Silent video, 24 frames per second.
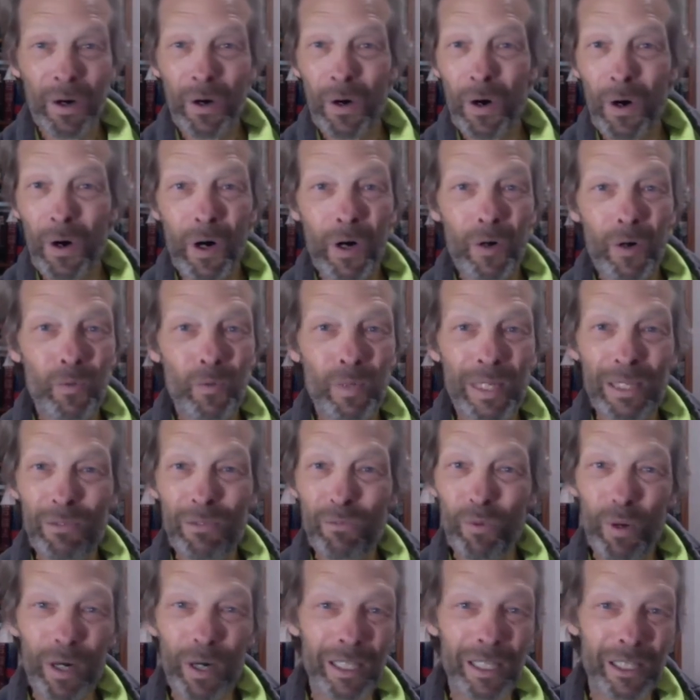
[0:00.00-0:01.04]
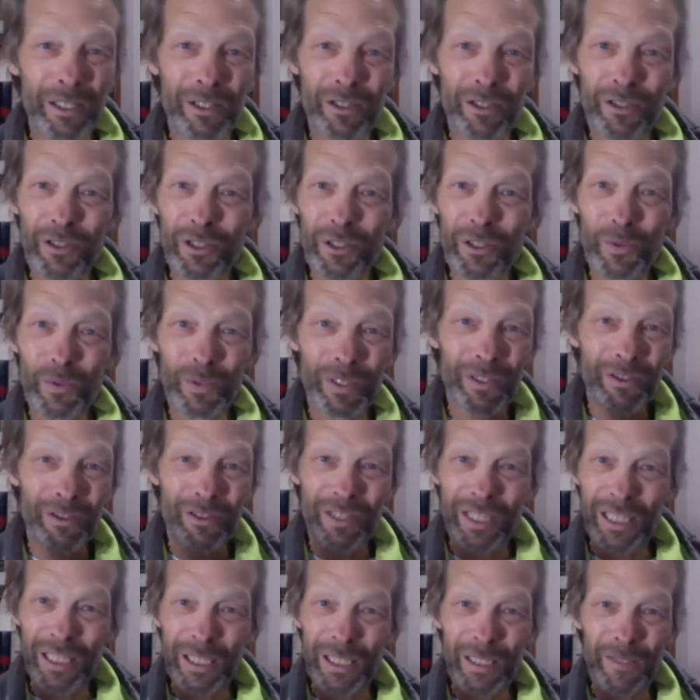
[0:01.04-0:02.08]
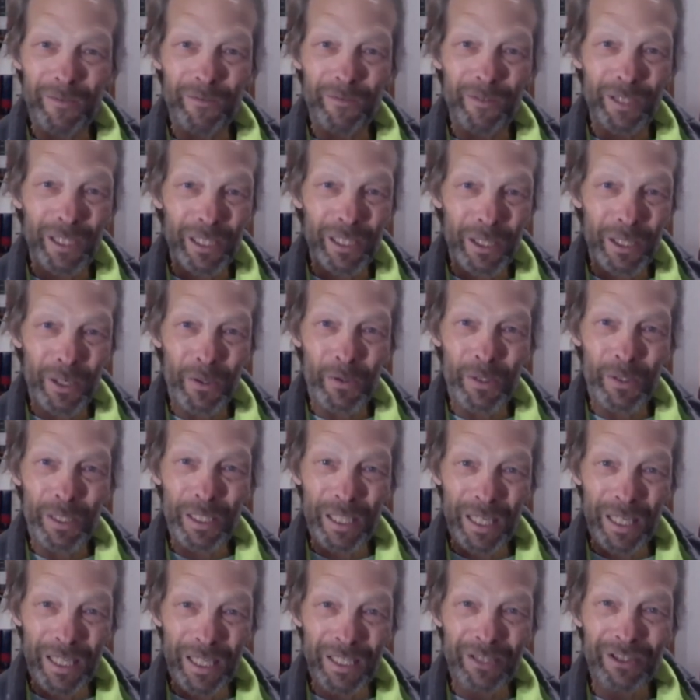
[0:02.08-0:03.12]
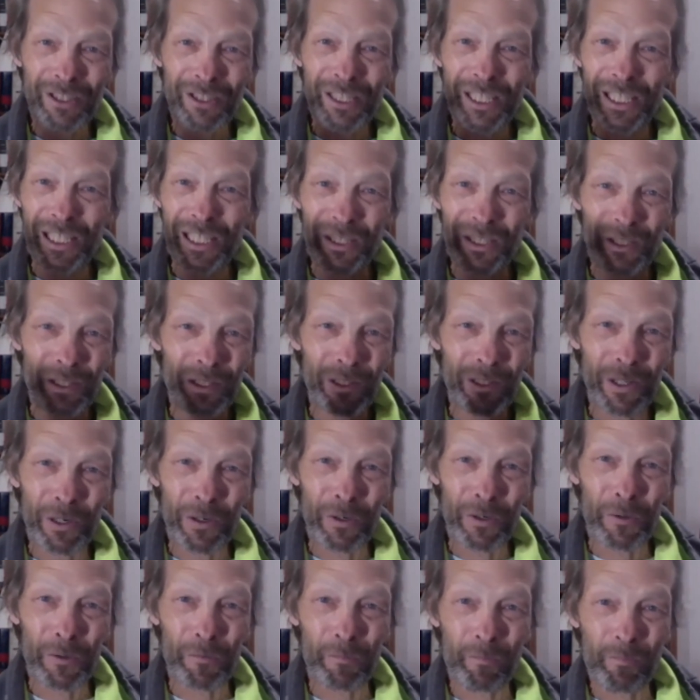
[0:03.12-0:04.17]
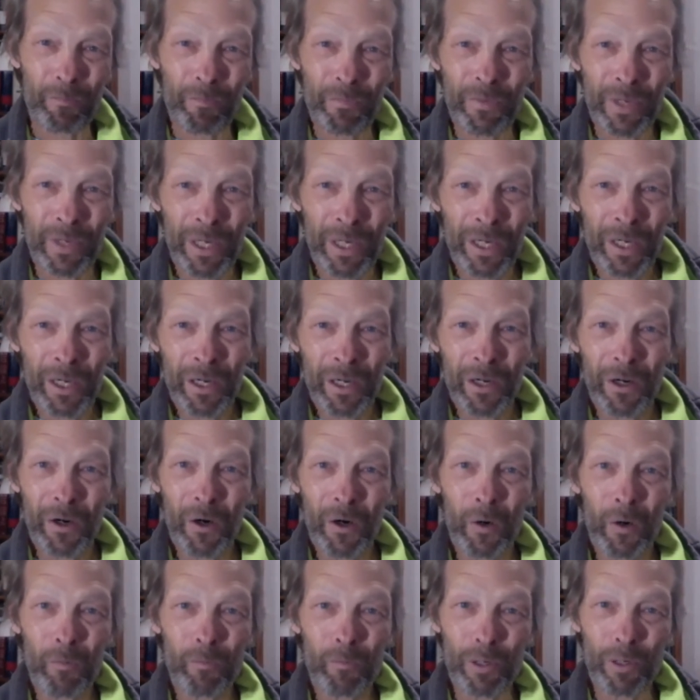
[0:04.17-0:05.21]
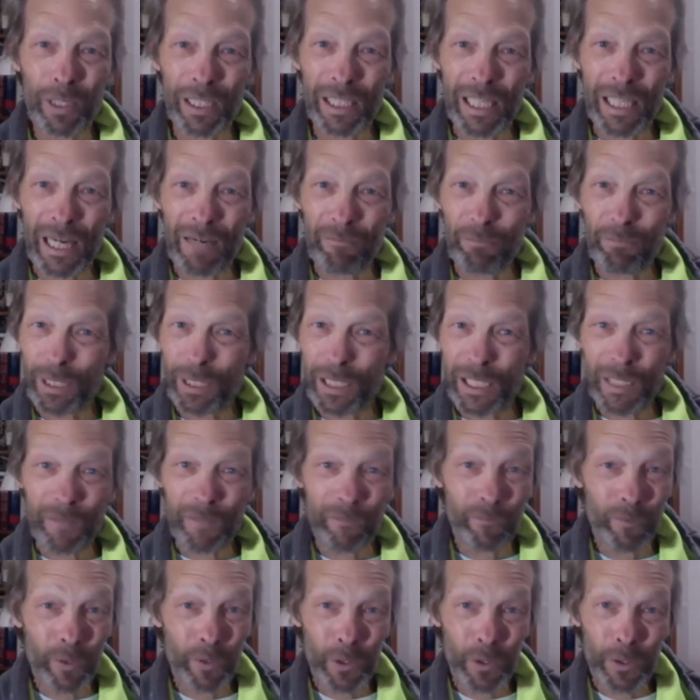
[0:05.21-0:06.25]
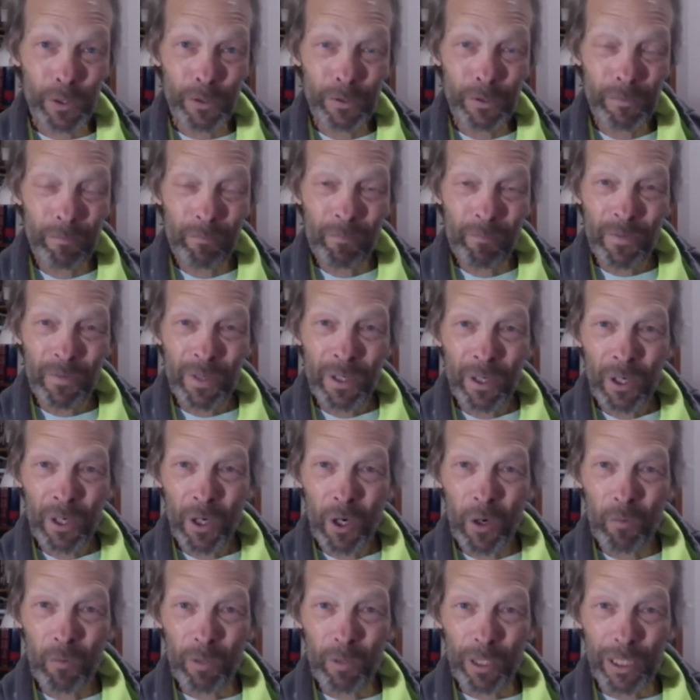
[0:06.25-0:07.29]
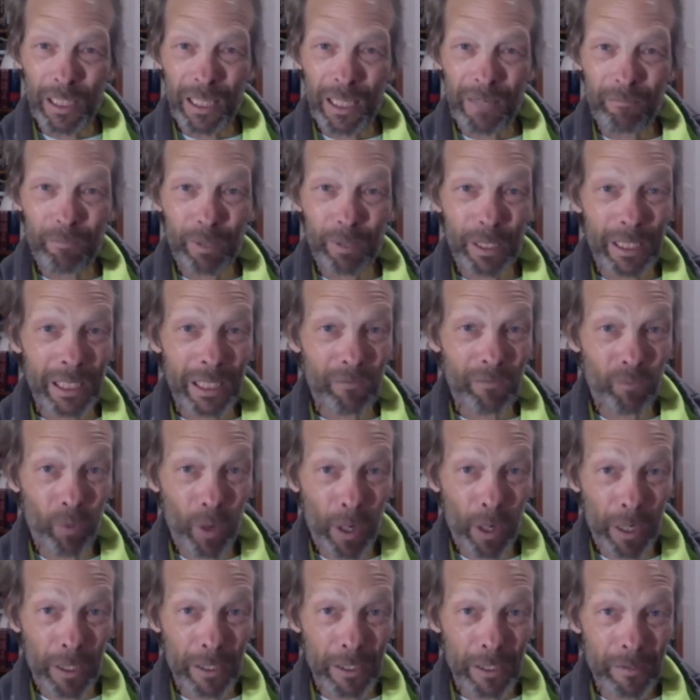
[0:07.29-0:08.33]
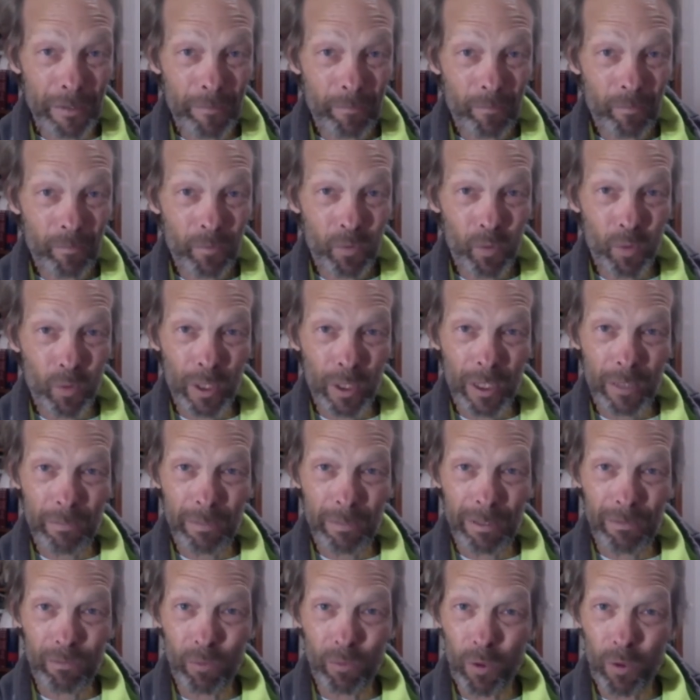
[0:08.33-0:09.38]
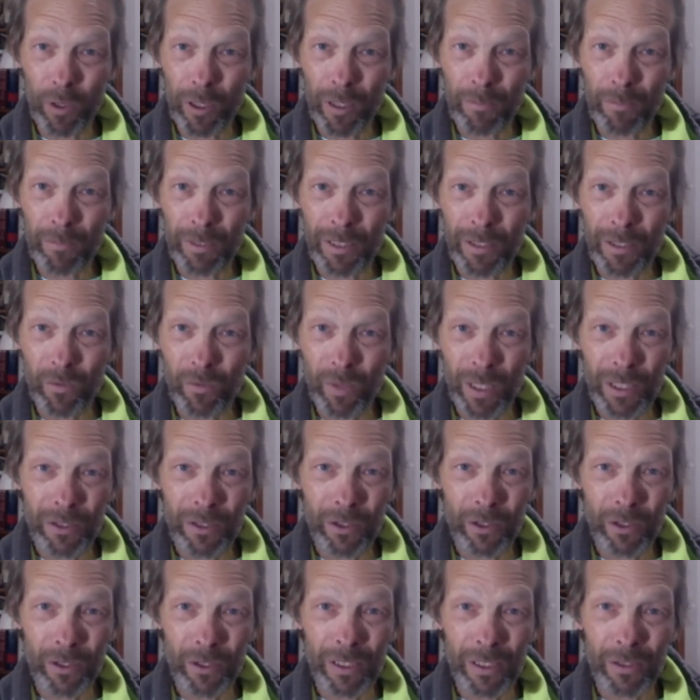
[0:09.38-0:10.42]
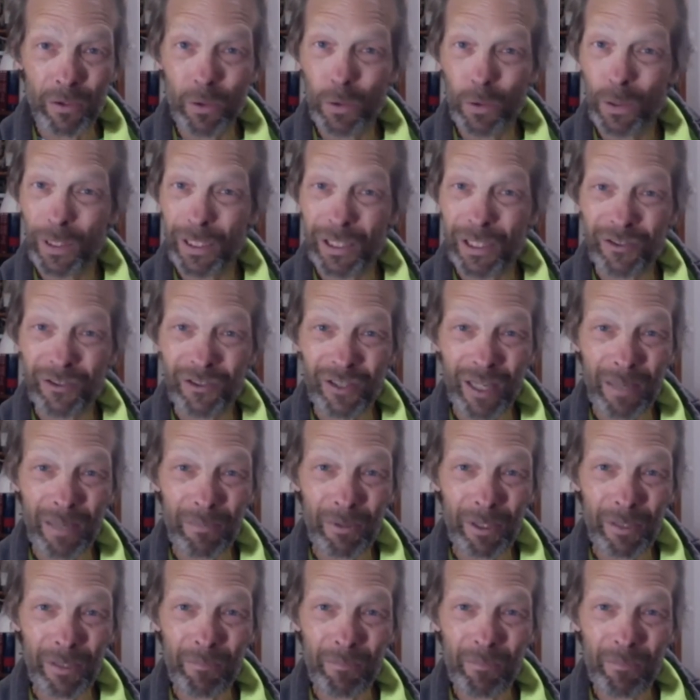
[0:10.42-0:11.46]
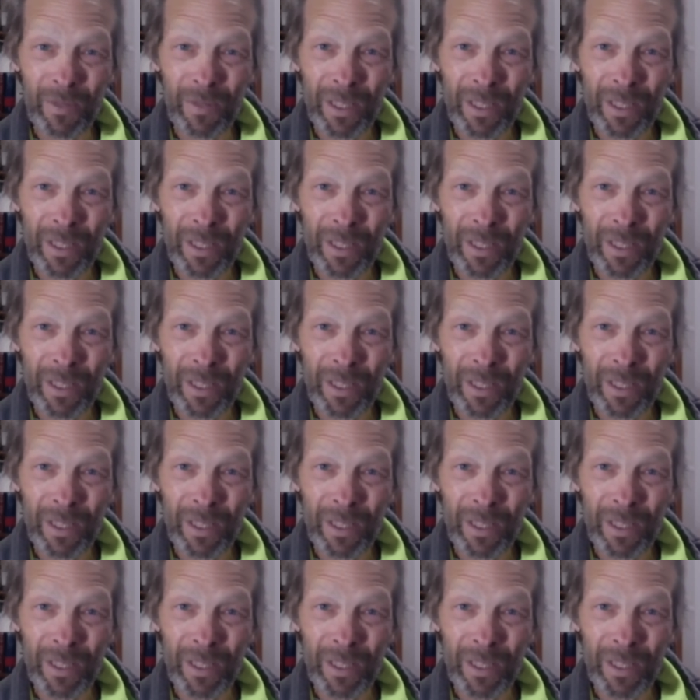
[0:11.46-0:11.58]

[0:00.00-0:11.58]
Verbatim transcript: All we wanted to do was give Dakota the Husky a good home. A home where he'd have plenty of food, home where he'd have plenty of water, where he'd be warm in the winter and cool in the summer,